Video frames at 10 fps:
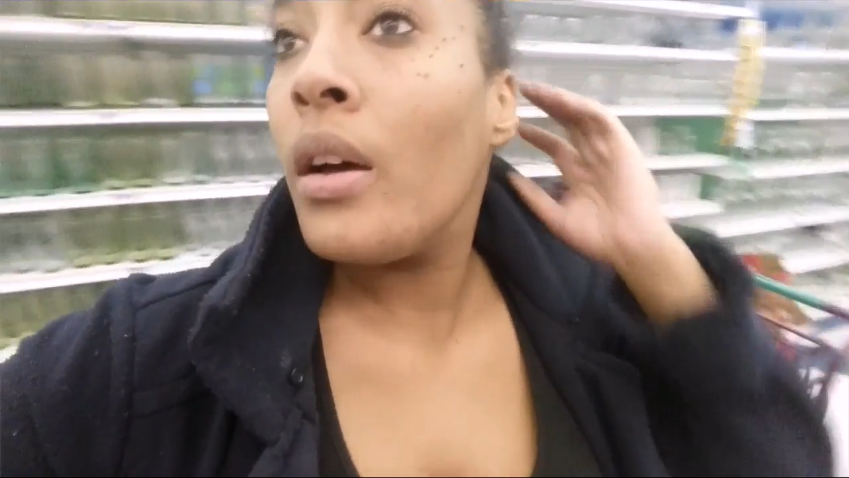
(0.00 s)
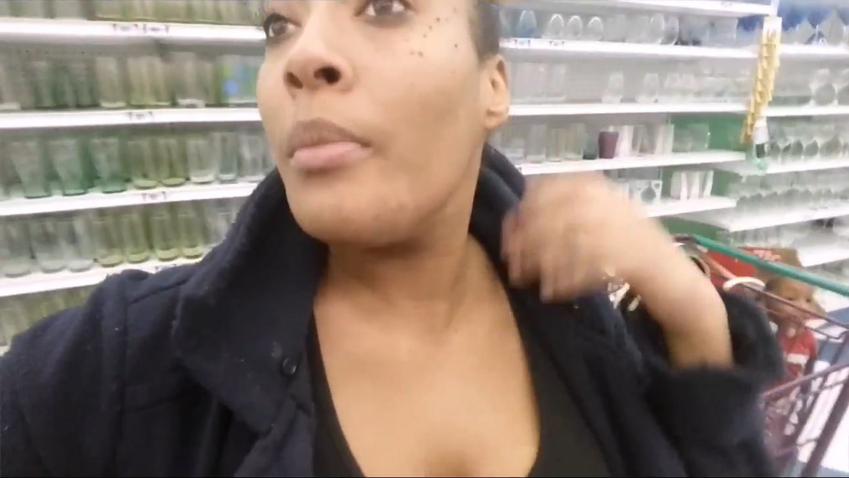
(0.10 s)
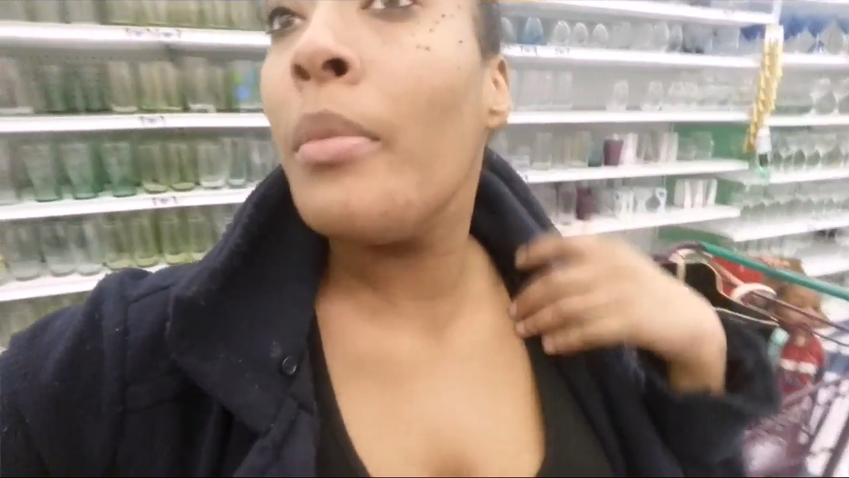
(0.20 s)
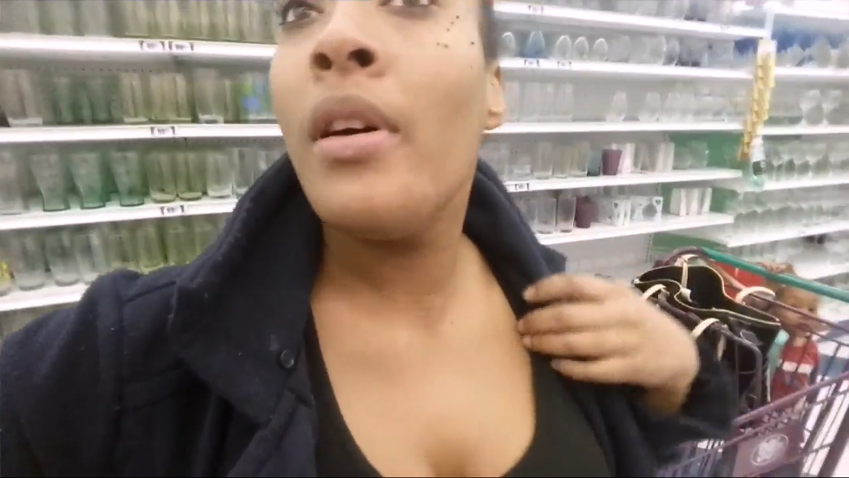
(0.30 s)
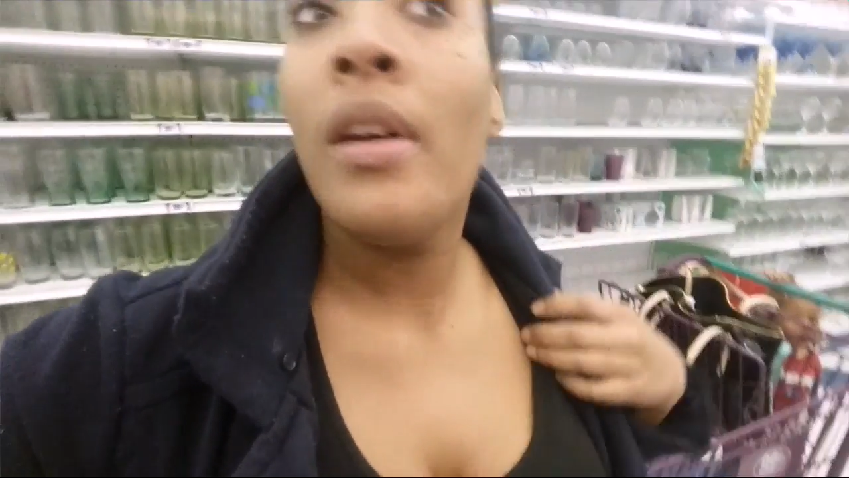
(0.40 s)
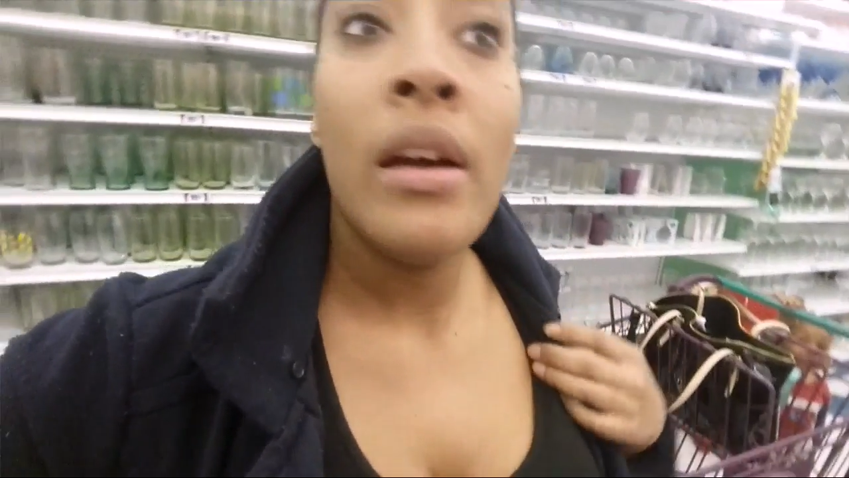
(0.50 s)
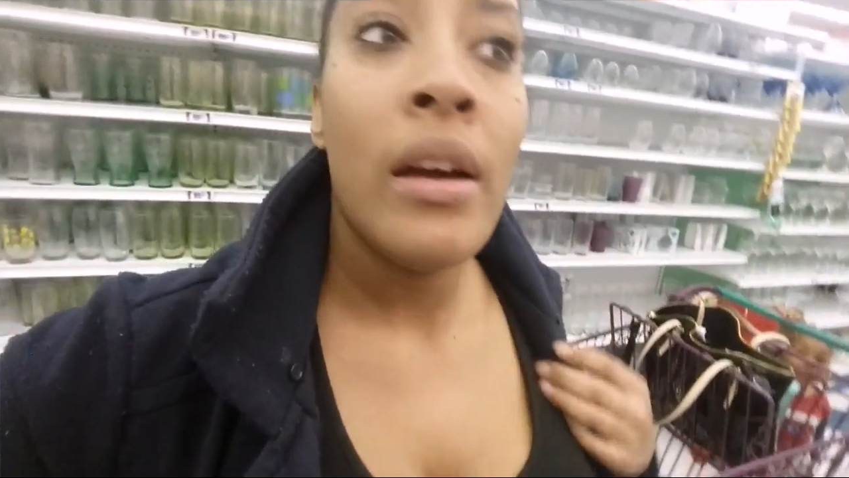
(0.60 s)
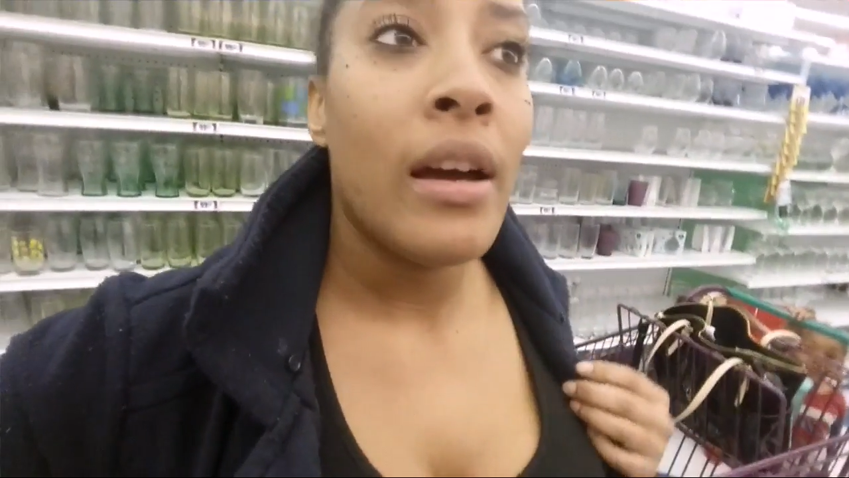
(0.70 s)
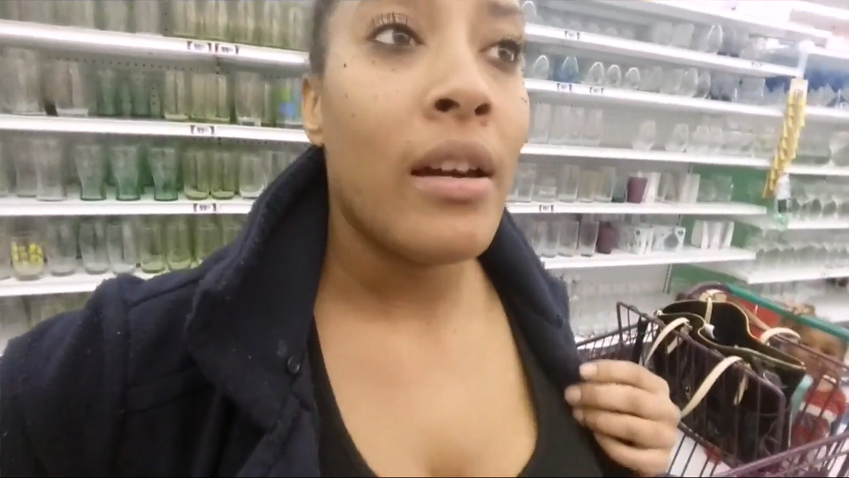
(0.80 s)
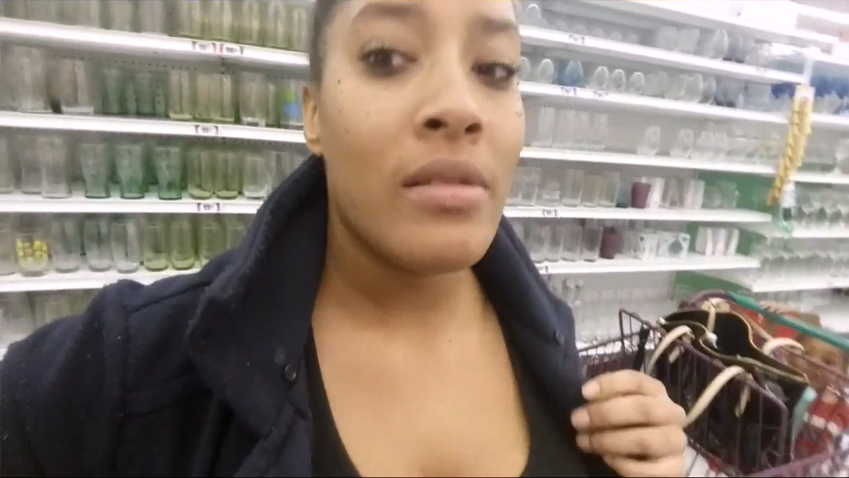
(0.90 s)
Um,
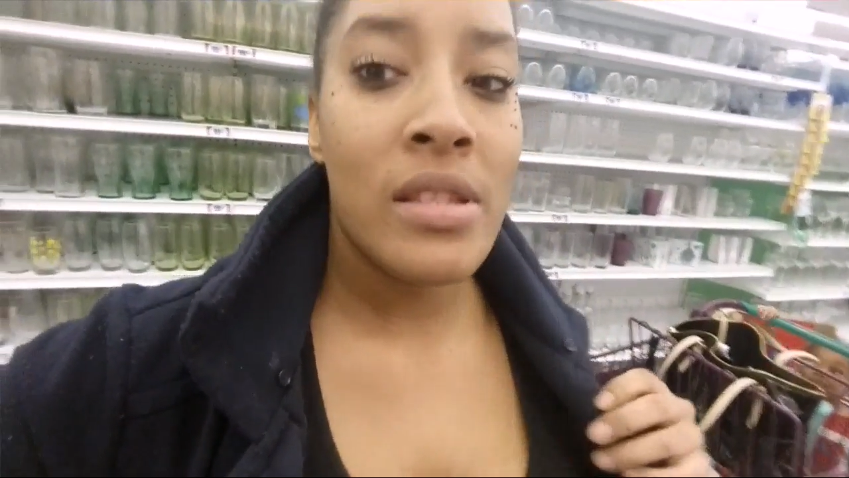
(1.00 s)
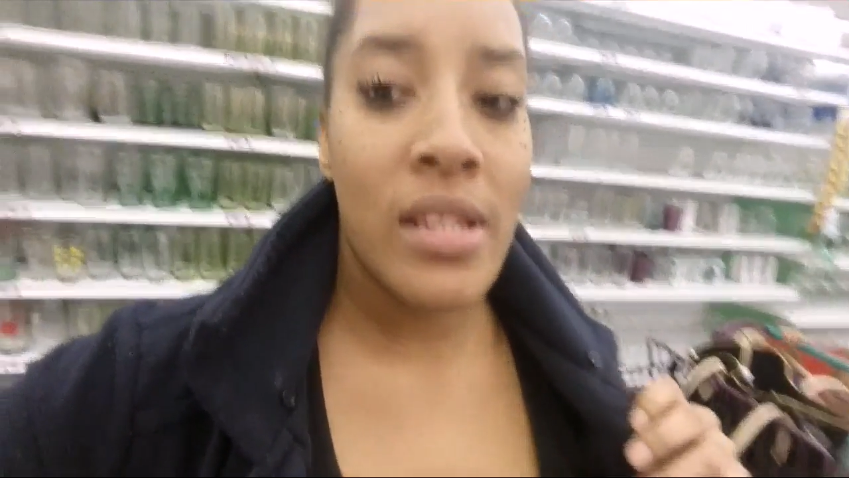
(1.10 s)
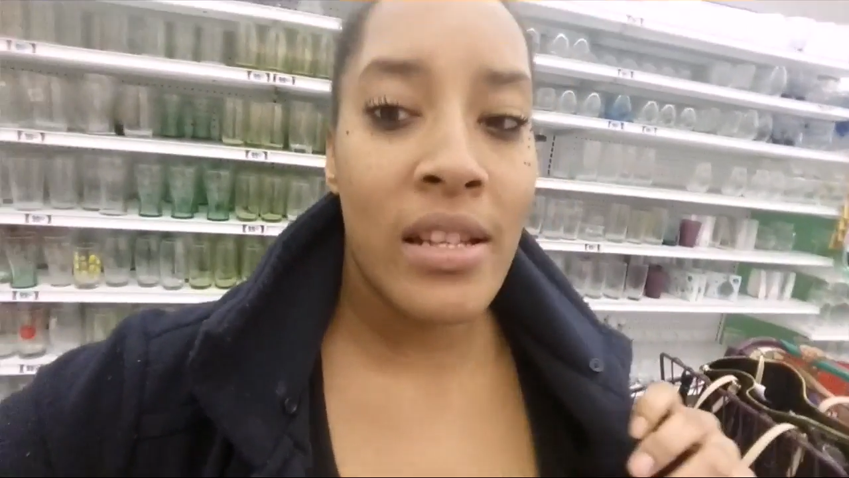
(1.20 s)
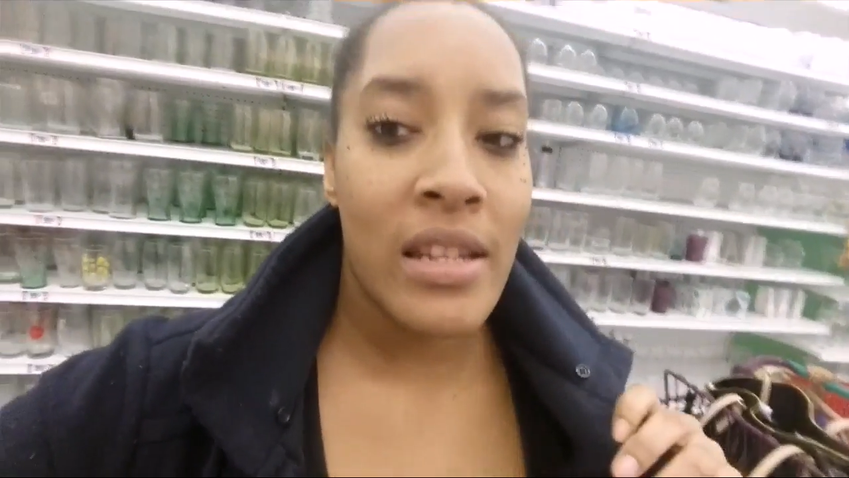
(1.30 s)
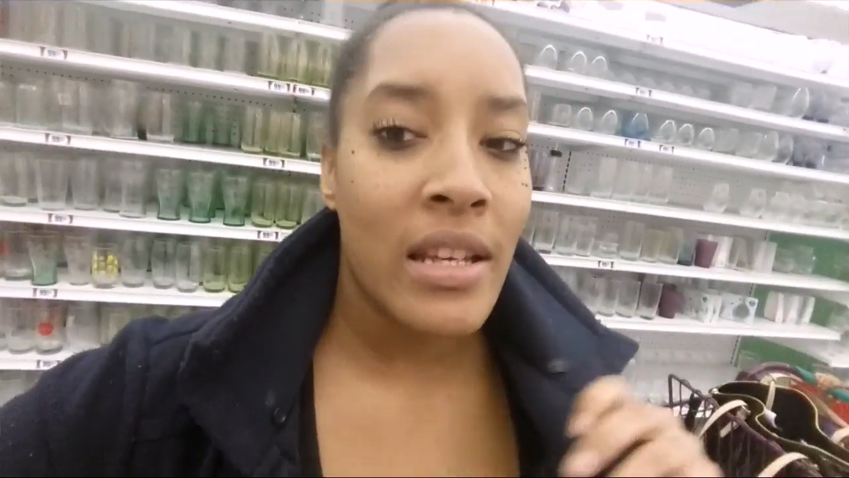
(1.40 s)
I don't